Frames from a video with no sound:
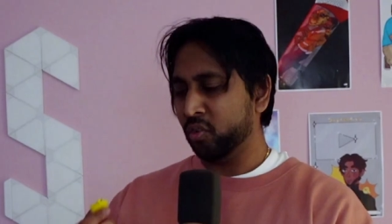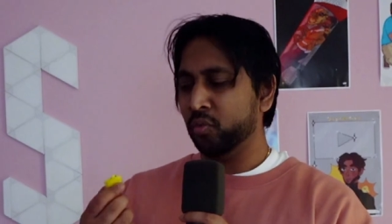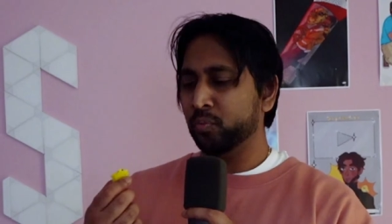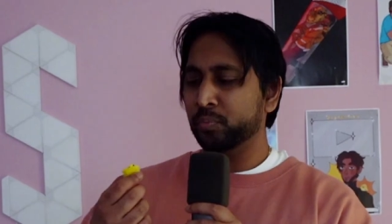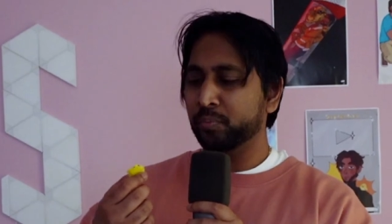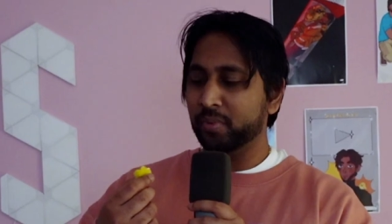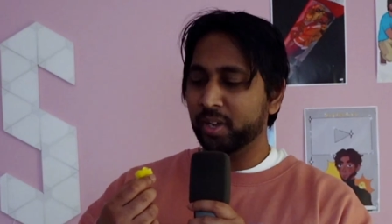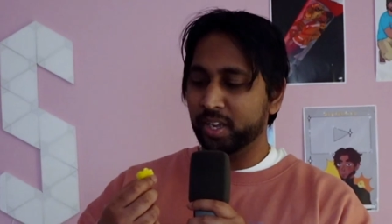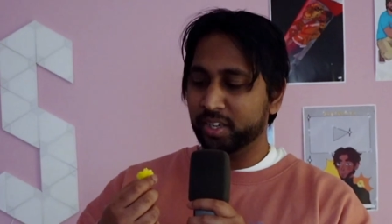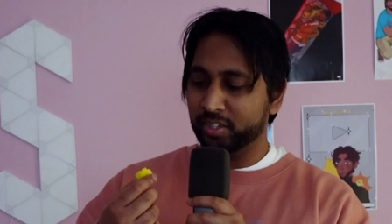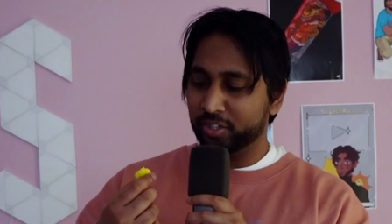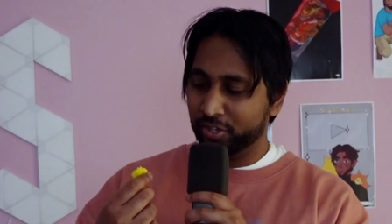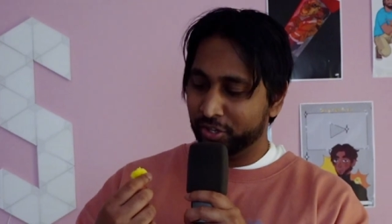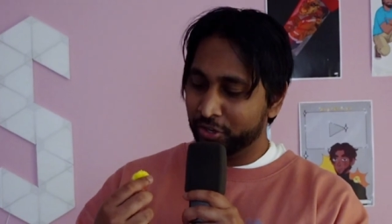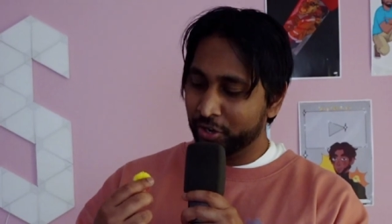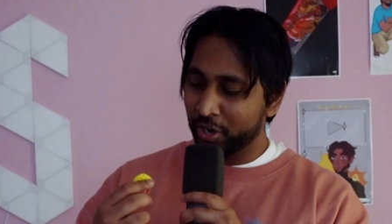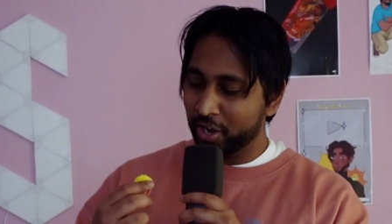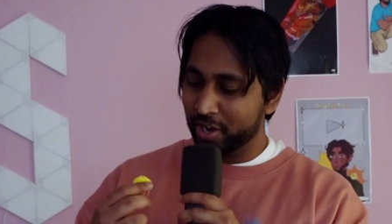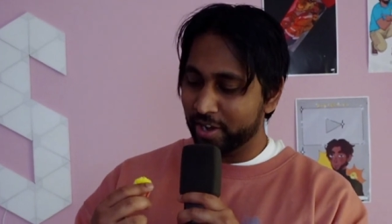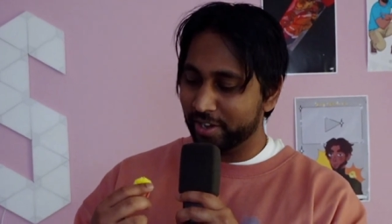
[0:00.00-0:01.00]
Oh my
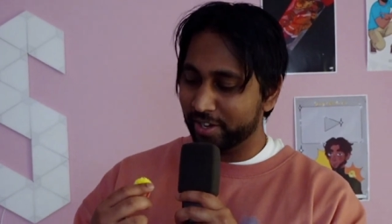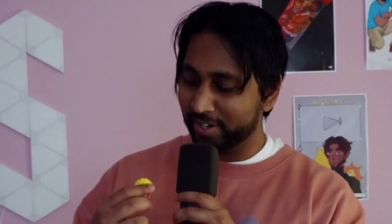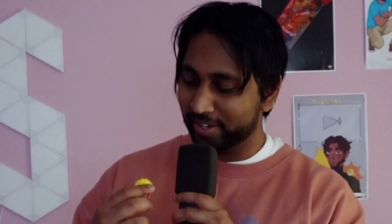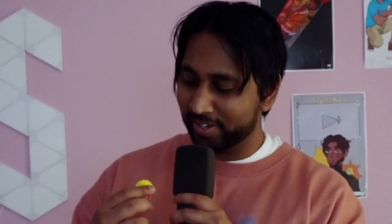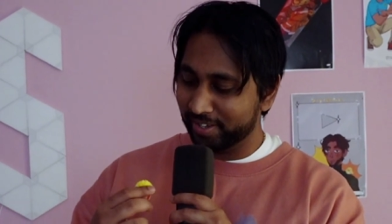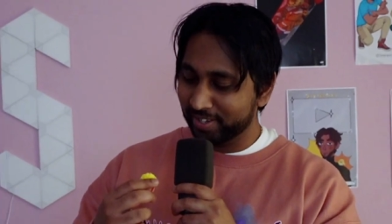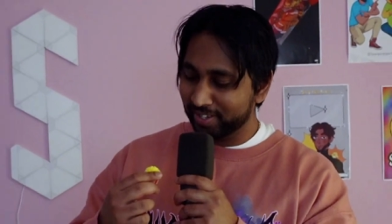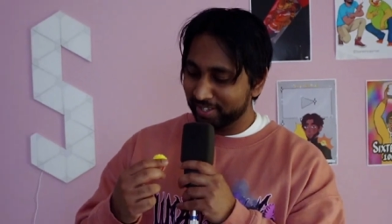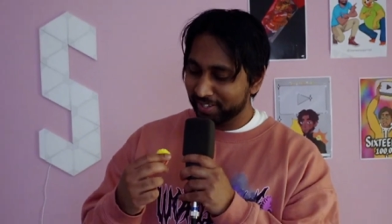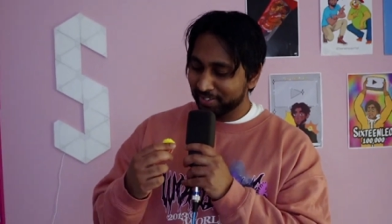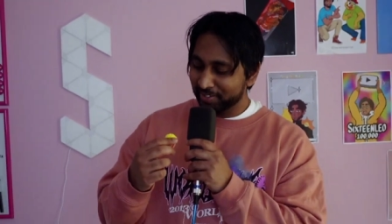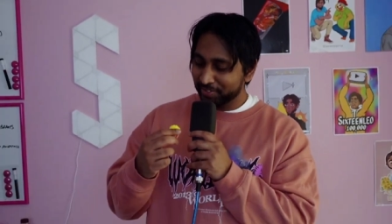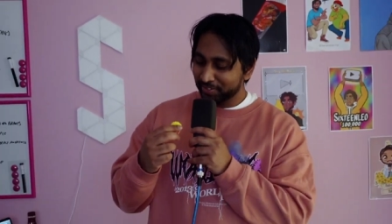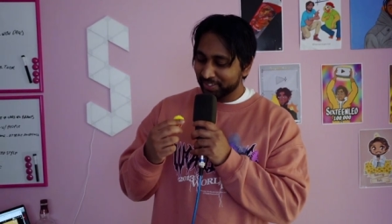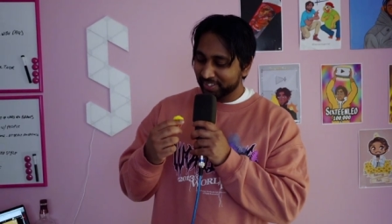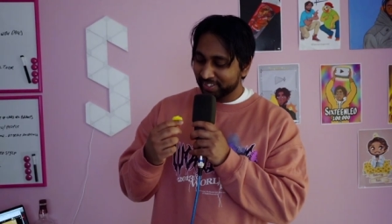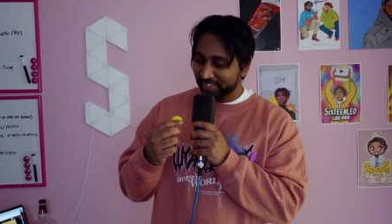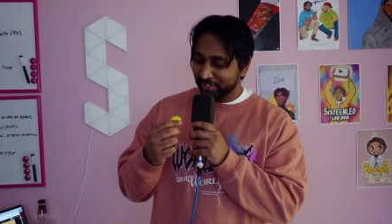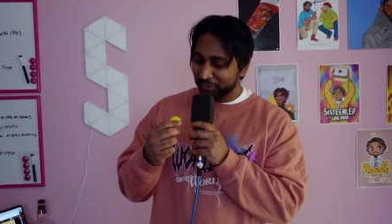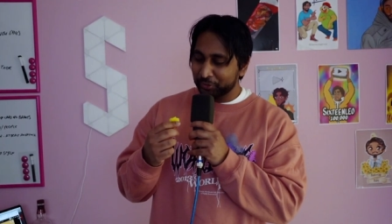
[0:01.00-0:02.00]
god,
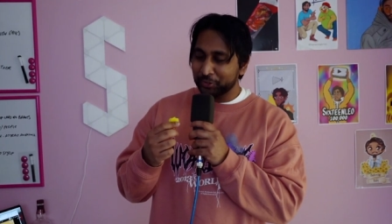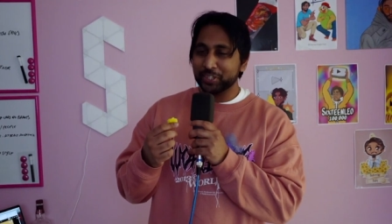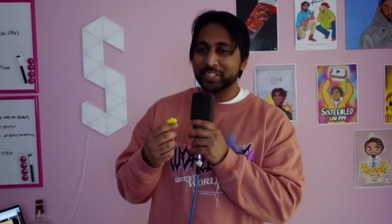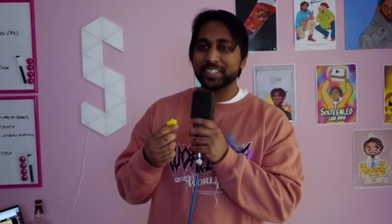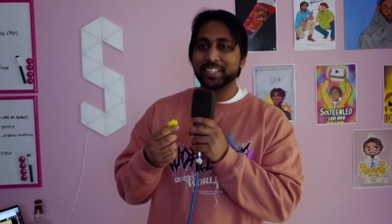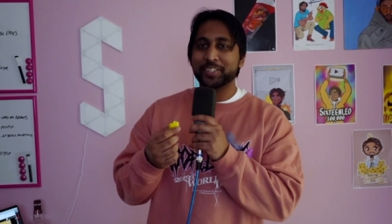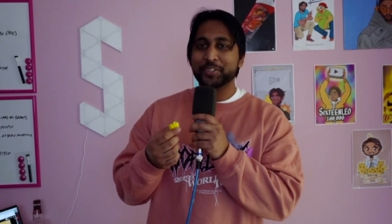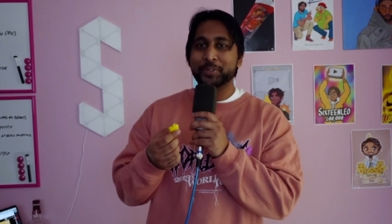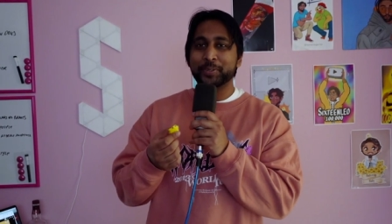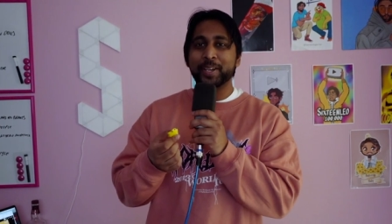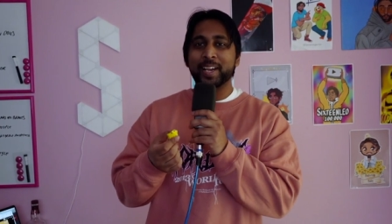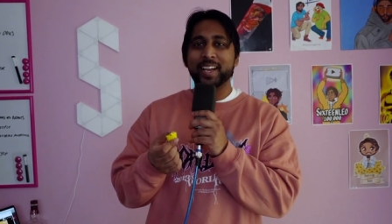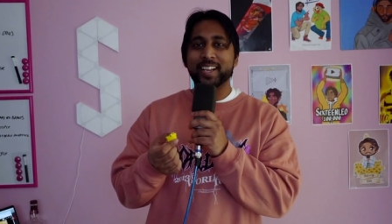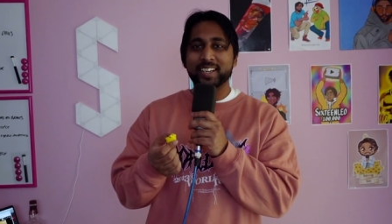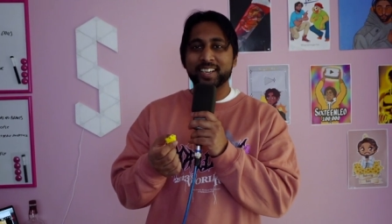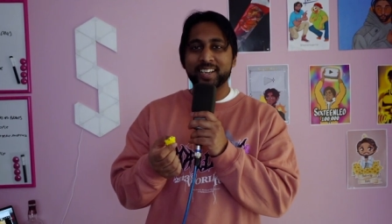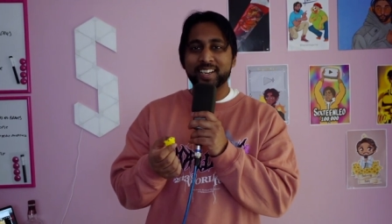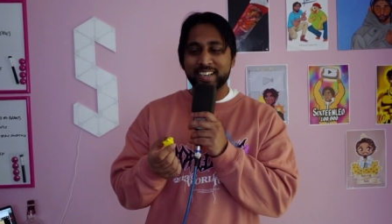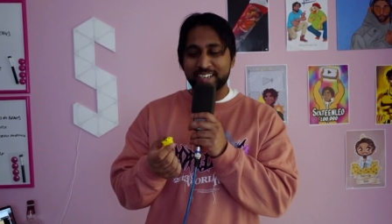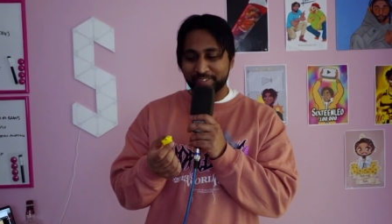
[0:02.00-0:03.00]
looks like you had
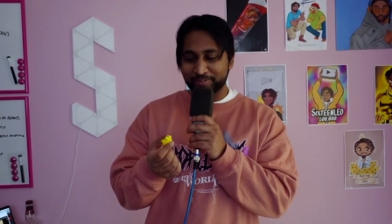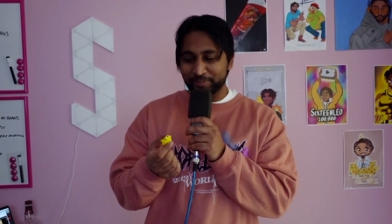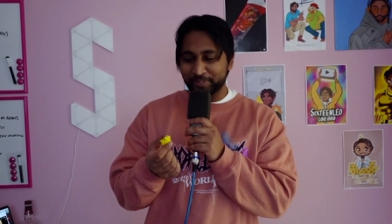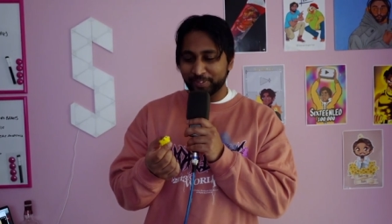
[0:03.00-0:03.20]
a hard